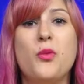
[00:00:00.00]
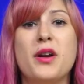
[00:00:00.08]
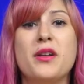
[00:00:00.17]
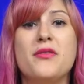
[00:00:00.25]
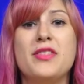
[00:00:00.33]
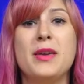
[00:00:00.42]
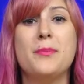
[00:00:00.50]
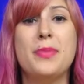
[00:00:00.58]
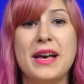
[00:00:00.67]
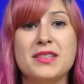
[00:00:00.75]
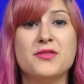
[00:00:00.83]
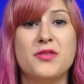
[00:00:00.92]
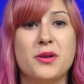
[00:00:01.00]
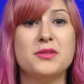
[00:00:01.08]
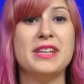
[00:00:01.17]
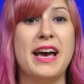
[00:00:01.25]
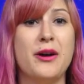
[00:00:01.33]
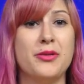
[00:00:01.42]
one of the best phones
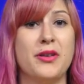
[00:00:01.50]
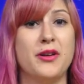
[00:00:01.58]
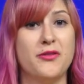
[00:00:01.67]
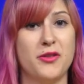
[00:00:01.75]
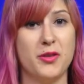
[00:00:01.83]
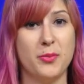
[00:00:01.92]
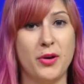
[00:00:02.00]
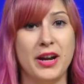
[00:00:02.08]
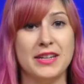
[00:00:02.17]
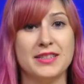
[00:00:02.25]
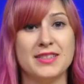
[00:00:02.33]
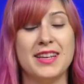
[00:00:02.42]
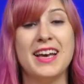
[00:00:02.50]
out there for the price.